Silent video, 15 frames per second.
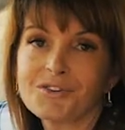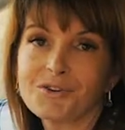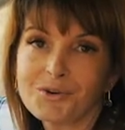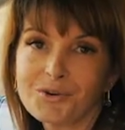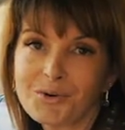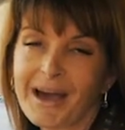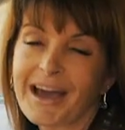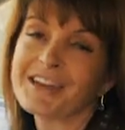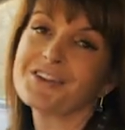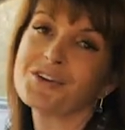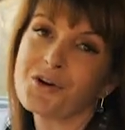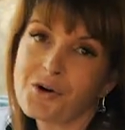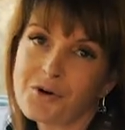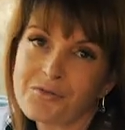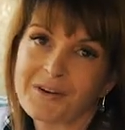you and
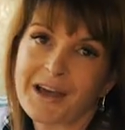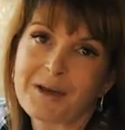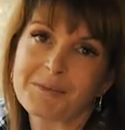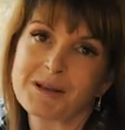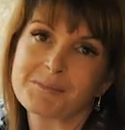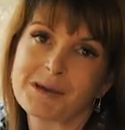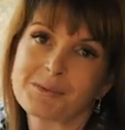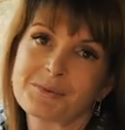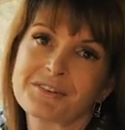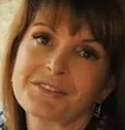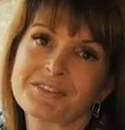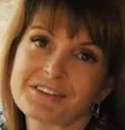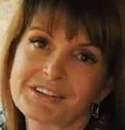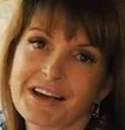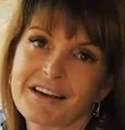your family members
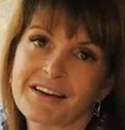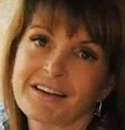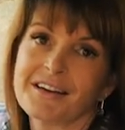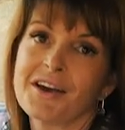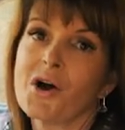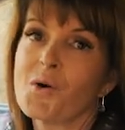today